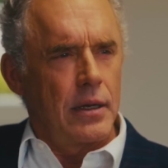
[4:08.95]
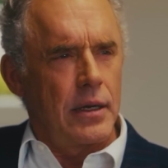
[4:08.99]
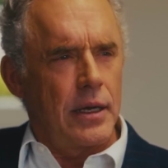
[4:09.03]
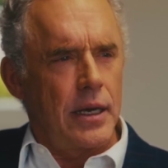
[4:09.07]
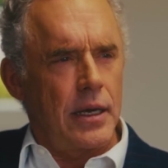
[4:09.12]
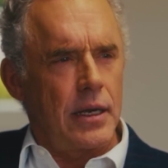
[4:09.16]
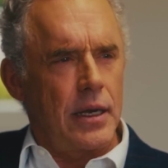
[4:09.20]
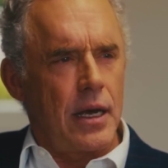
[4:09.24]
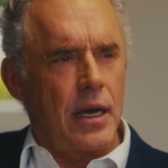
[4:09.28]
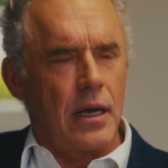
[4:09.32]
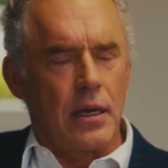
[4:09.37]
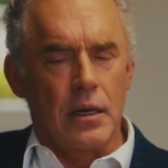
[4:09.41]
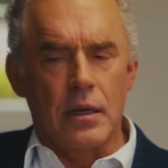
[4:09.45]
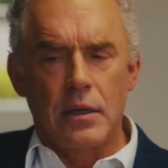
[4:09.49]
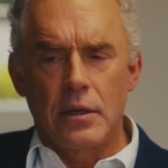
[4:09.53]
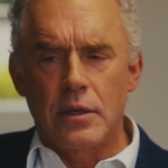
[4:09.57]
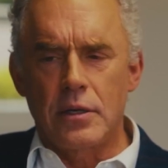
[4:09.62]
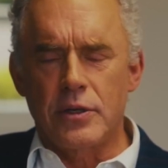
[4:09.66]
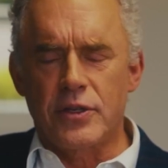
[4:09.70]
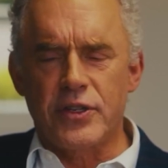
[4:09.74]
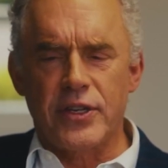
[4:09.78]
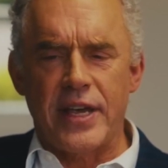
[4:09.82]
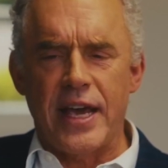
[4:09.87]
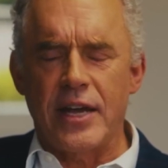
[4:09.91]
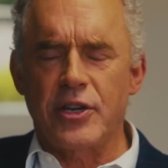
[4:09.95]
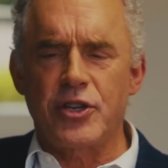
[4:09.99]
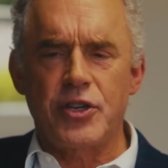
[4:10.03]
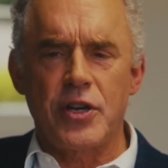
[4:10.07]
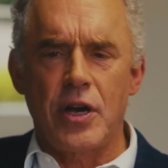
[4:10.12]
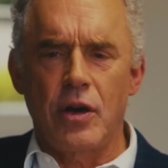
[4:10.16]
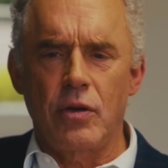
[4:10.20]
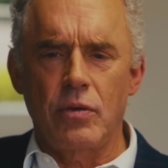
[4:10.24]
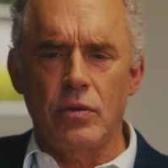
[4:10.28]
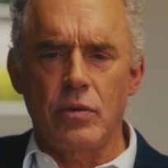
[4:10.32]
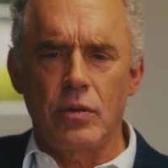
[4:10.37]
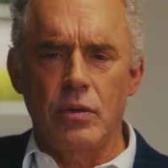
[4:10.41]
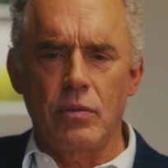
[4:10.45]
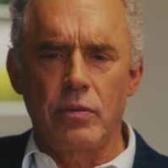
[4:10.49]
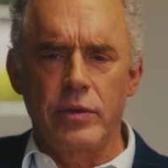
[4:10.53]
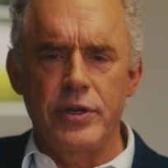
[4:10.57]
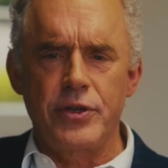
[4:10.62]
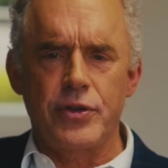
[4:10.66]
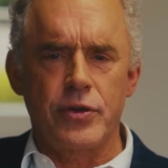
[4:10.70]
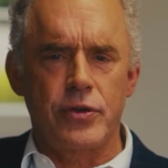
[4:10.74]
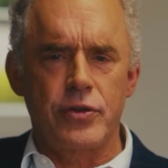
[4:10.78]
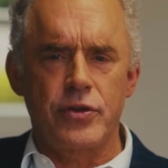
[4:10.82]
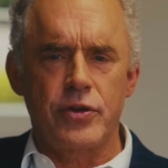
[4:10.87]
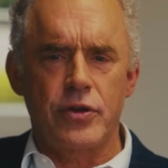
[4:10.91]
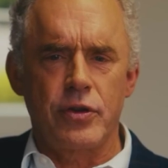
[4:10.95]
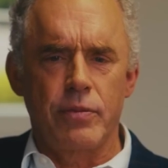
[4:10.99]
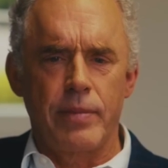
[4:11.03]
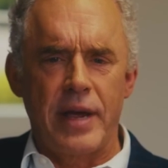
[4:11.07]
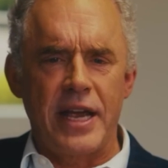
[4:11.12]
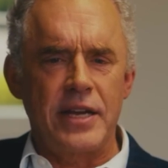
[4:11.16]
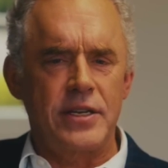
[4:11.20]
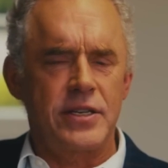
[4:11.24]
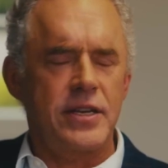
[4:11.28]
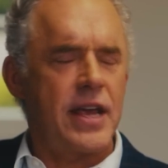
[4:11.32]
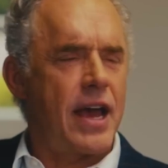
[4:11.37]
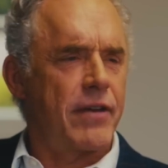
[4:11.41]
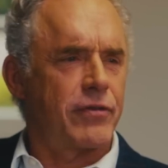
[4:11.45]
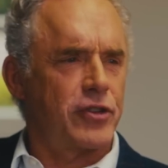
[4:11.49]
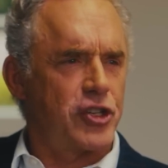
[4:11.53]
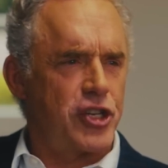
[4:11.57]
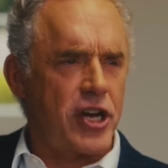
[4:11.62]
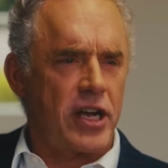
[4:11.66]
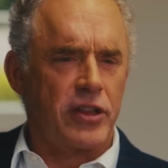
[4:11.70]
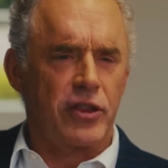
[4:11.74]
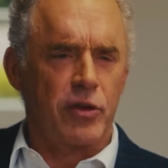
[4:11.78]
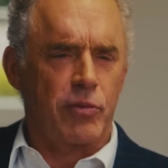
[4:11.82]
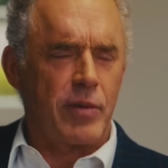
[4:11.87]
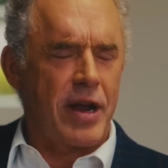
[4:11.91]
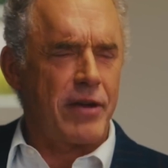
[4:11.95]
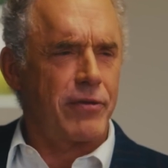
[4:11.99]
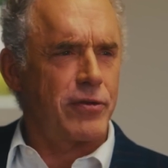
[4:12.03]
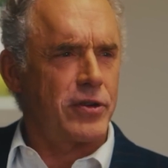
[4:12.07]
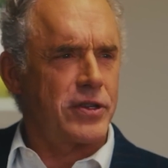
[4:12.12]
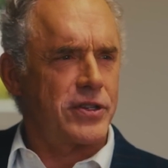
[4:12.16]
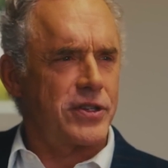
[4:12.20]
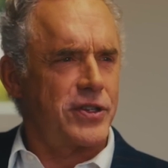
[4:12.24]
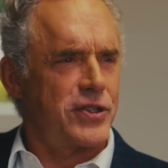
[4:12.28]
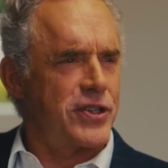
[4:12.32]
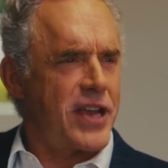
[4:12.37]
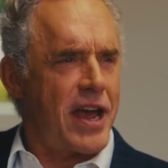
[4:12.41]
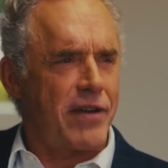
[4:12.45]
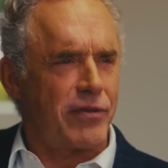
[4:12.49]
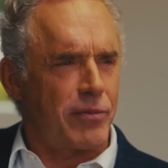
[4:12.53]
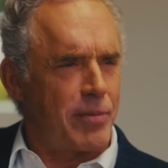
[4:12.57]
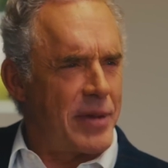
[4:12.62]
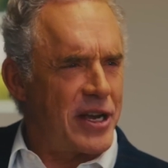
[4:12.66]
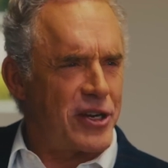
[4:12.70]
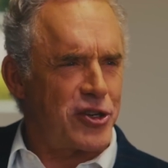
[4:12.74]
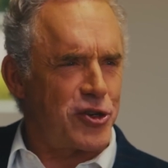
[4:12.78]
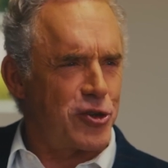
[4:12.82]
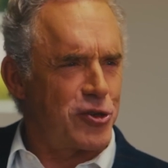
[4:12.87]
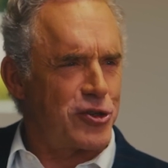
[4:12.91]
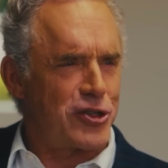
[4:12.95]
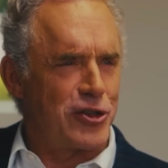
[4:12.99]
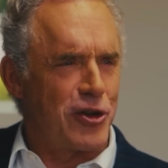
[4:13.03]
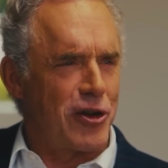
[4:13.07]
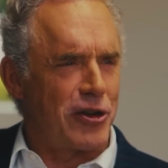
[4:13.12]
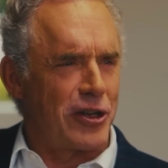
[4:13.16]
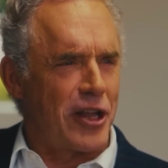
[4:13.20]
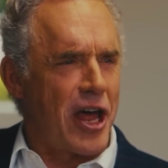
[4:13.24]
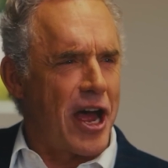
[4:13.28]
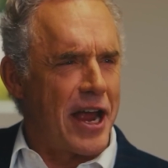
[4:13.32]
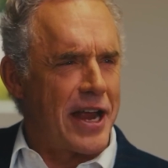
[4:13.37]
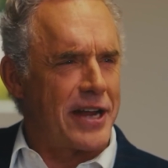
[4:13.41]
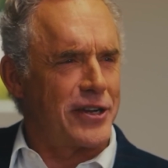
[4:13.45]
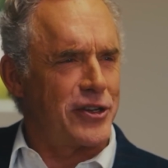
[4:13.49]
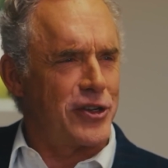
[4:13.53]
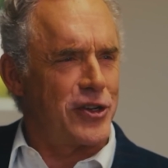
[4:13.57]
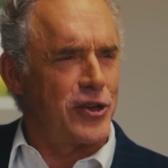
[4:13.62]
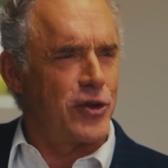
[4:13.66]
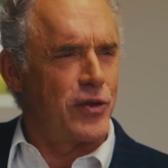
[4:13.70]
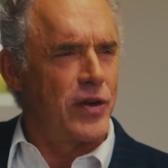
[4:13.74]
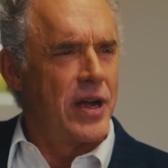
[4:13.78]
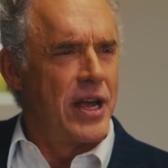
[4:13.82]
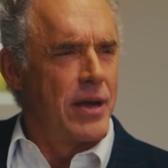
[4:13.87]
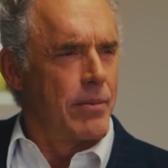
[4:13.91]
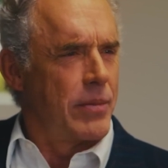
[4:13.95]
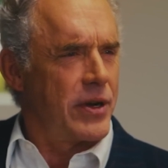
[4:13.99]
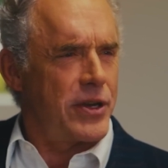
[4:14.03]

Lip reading: To sketch out research domains, you have to check the references. You have to make sure it's not lying to you.